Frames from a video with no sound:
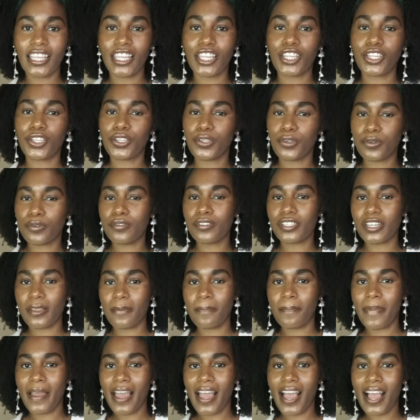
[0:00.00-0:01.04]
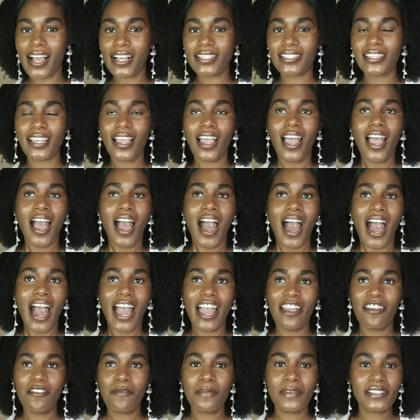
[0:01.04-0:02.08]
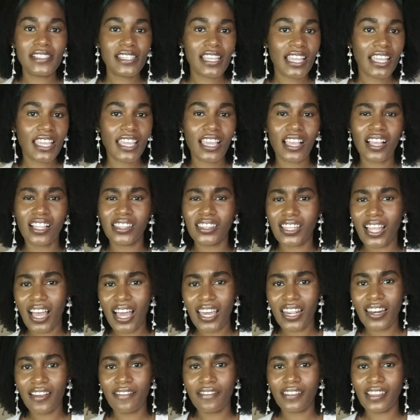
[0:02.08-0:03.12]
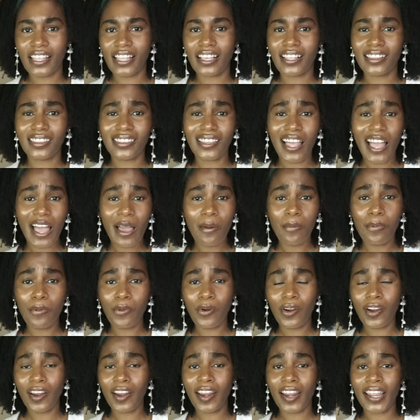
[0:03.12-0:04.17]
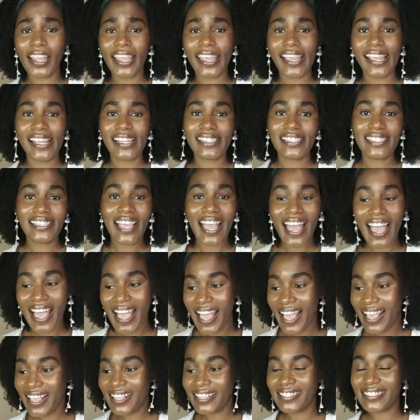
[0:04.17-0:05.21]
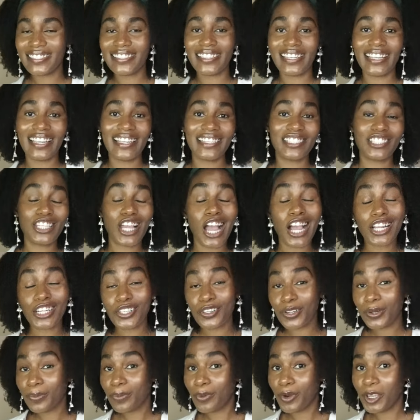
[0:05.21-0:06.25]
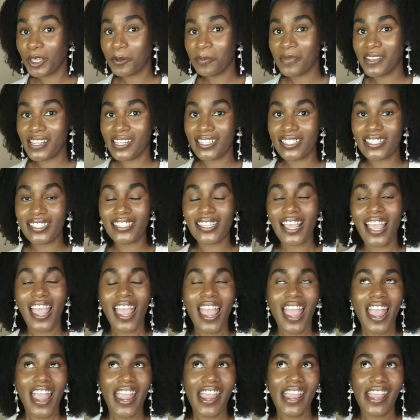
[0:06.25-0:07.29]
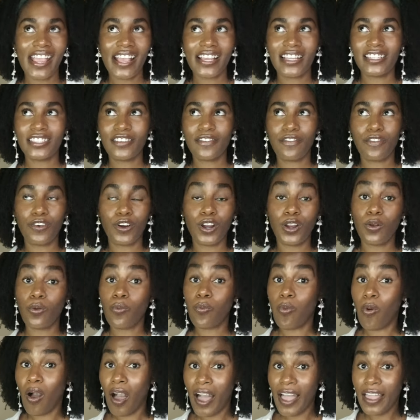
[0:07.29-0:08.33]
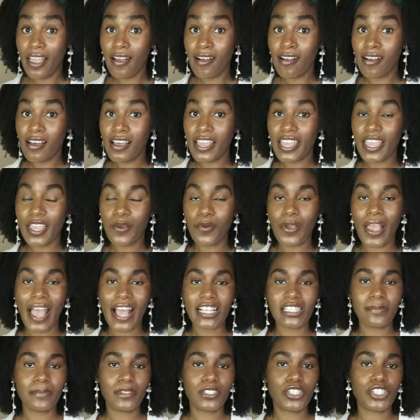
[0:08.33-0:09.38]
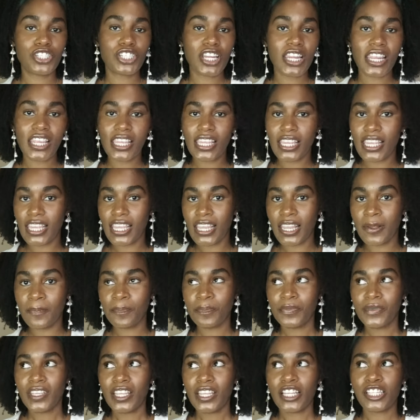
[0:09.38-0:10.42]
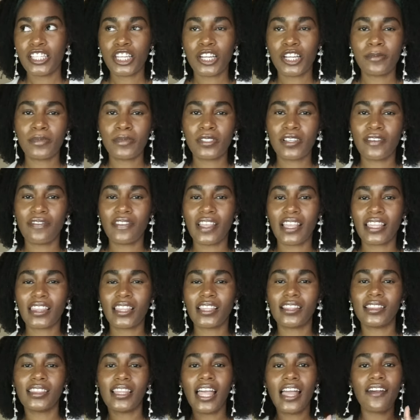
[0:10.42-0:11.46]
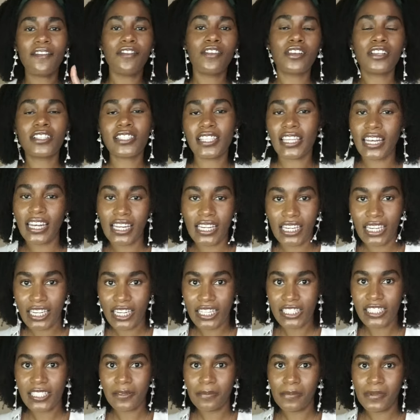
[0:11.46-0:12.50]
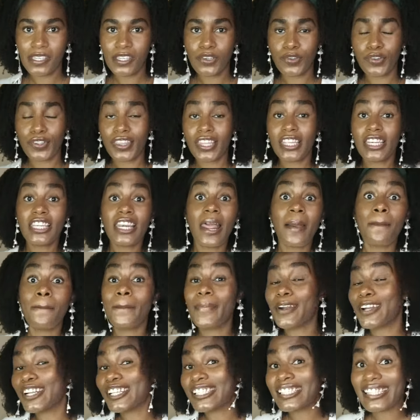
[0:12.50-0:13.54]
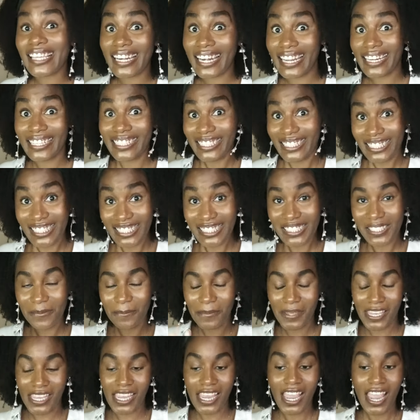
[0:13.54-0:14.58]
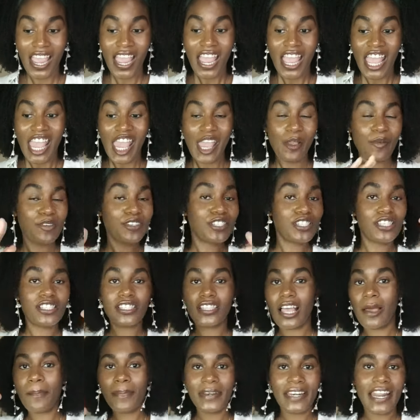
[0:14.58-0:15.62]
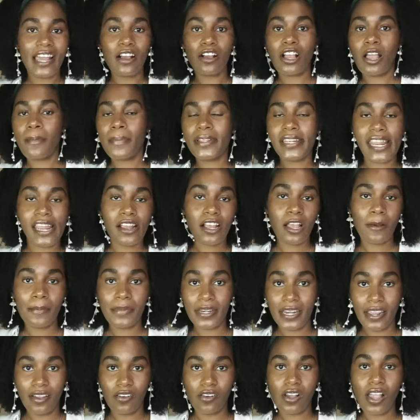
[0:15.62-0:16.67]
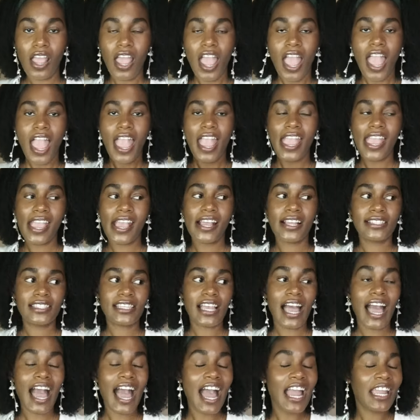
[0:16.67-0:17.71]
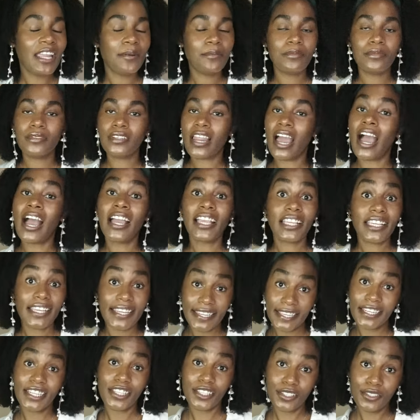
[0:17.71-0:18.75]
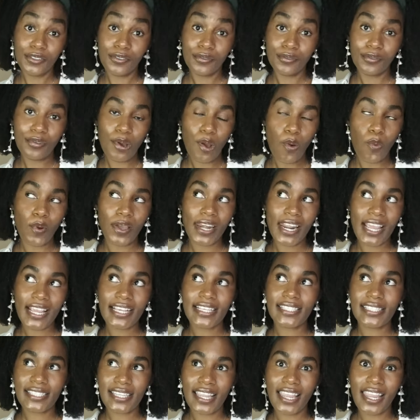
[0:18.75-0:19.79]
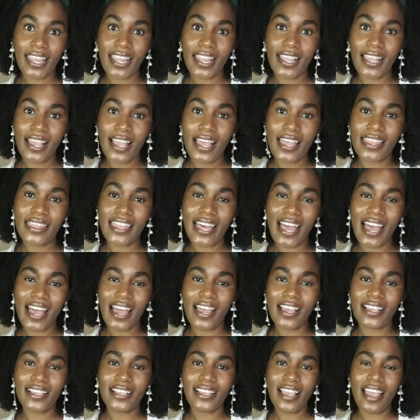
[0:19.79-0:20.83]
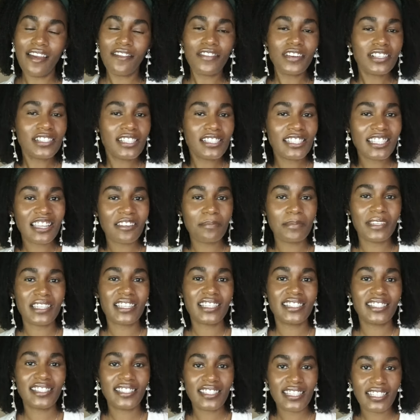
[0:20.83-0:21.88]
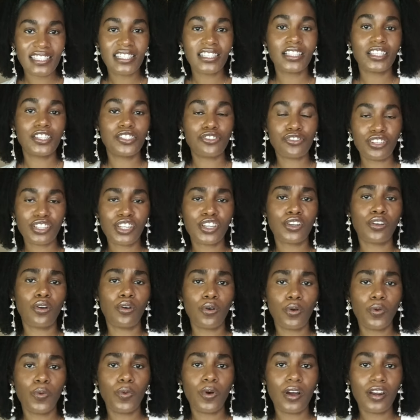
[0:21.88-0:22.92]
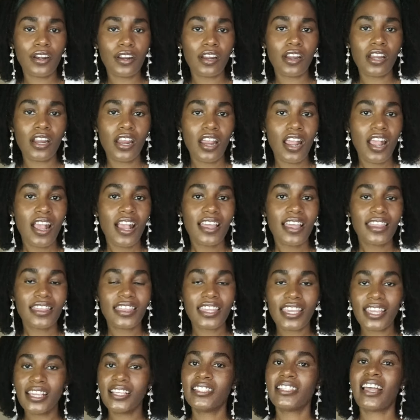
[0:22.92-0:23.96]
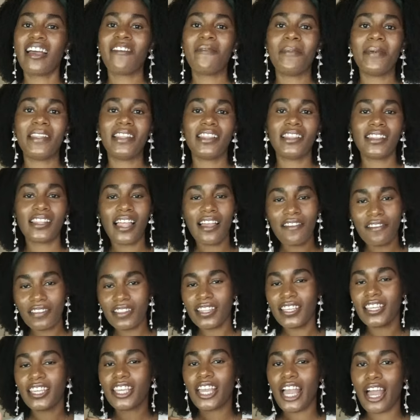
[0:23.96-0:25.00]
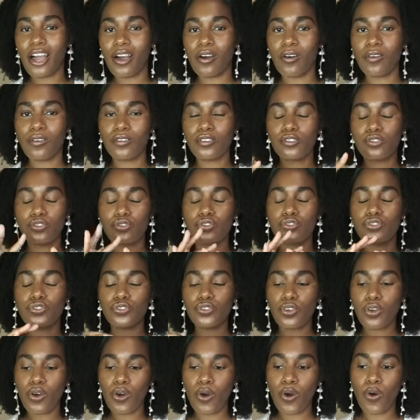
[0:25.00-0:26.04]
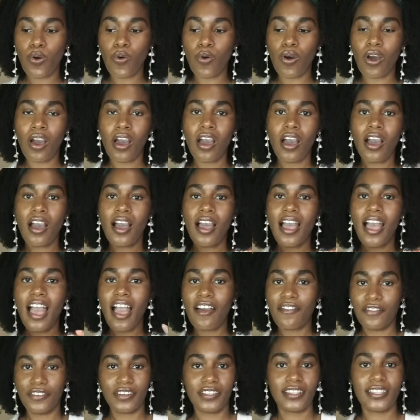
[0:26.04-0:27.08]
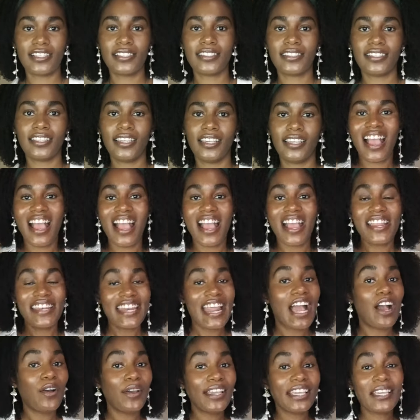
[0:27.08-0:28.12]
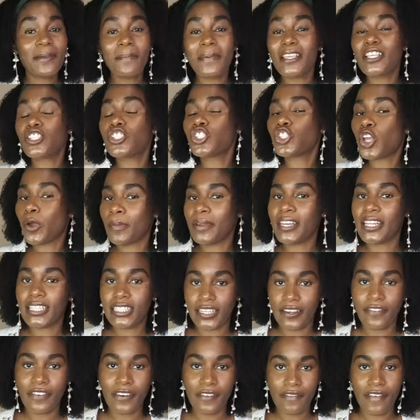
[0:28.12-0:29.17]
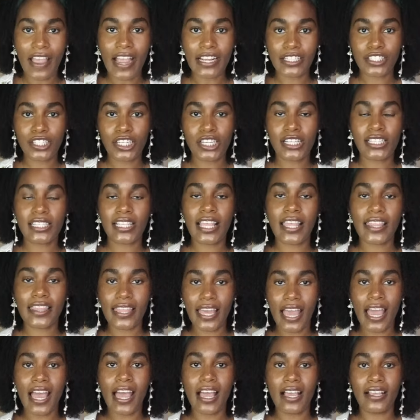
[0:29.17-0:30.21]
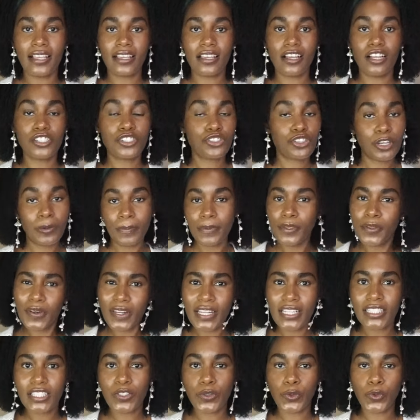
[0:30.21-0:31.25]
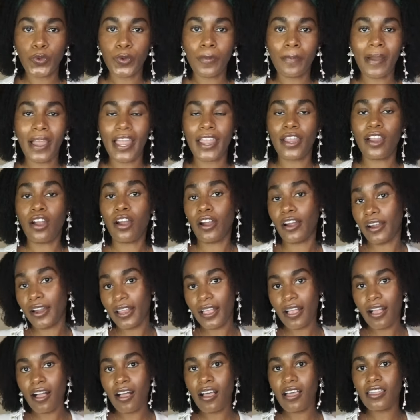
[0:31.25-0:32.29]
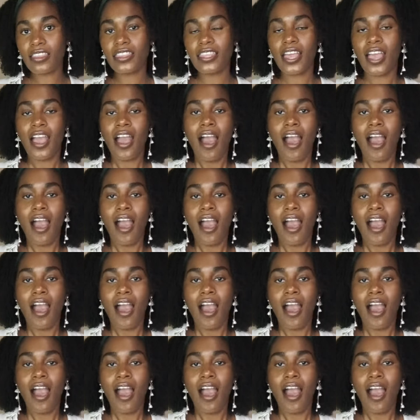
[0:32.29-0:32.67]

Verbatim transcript: a huge impact. I've been taking a lot of like lab work and tests and doctor appointments, and for a while it has been shaky in terms of like the levels that I needed to meet or the numbers that I needed to meet. It was just up and down, up and down, up and down. And I'm not kidding you when I say that ever since I've been consistently drinking Oka water, things have been leveling out so effortlessly. Now, it can be so many different factors that attributed to my heart health,